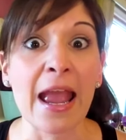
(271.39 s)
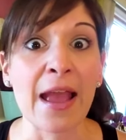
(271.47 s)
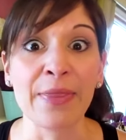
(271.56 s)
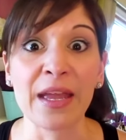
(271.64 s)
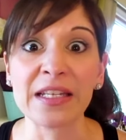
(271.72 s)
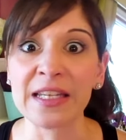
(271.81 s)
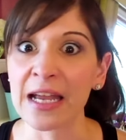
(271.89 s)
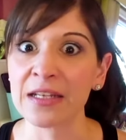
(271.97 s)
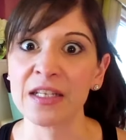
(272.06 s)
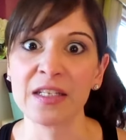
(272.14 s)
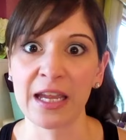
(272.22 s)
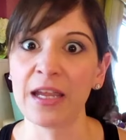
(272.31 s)
and they
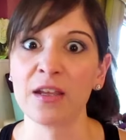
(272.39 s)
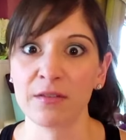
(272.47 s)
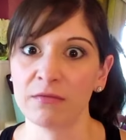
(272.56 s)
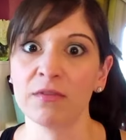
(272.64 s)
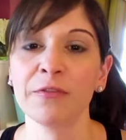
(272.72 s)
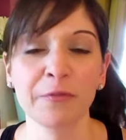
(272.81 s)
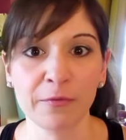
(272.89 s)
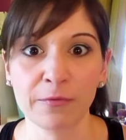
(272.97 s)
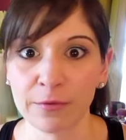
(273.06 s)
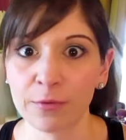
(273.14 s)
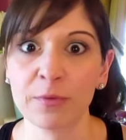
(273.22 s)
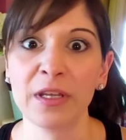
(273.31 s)
tend to take
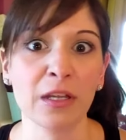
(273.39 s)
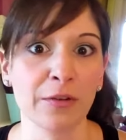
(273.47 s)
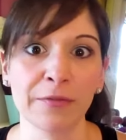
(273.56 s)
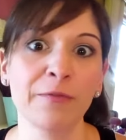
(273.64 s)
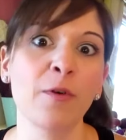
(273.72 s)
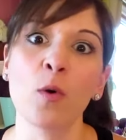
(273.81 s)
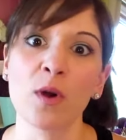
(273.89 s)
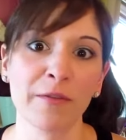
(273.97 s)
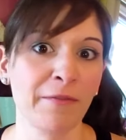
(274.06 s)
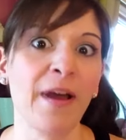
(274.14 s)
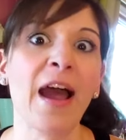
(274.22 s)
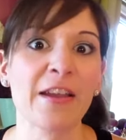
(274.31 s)
three, four,
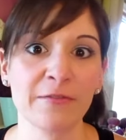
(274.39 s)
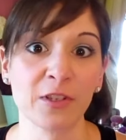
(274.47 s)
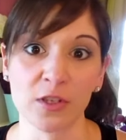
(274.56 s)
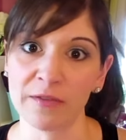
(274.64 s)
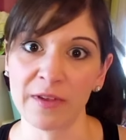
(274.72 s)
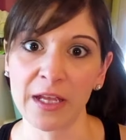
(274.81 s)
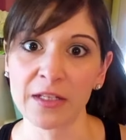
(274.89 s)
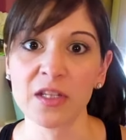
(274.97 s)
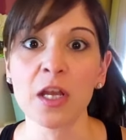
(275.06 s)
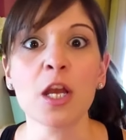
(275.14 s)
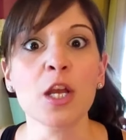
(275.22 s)
five servings.